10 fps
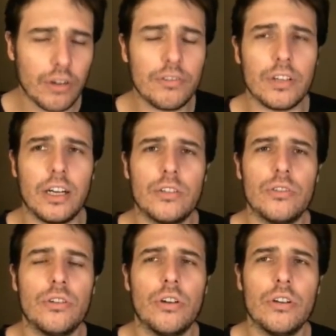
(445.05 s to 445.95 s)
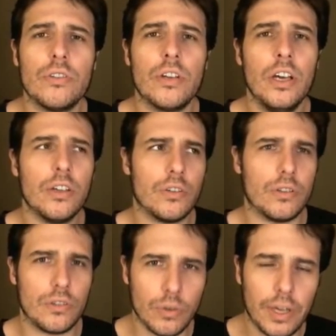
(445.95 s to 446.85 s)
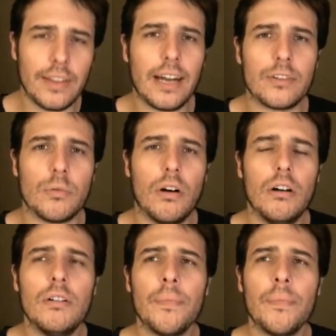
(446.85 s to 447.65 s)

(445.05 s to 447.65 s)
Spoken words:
for the next 2 years. So it's doing that as well.